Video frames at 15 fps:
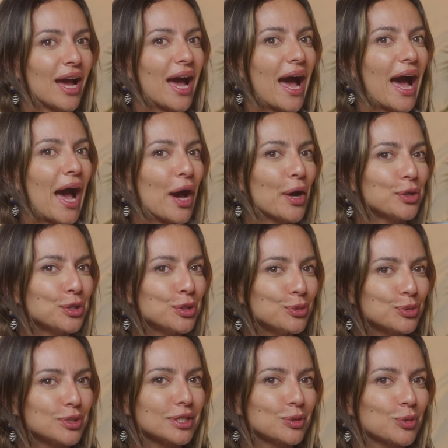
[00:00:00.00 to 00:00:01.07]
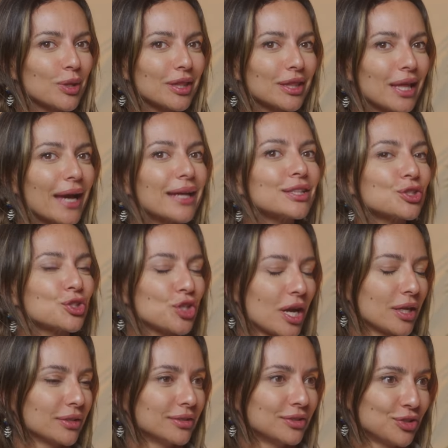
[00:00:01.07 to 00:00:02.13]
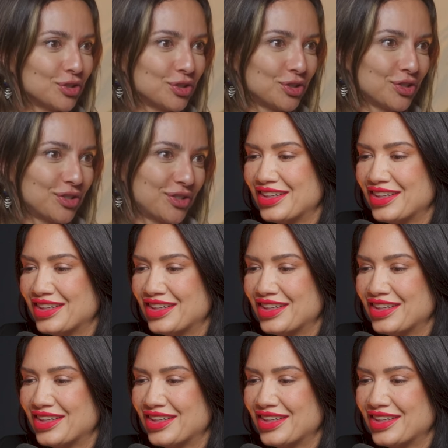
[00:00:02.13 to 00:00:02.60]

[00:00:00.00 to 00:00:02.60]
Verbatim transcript: How do you deal with that challenge?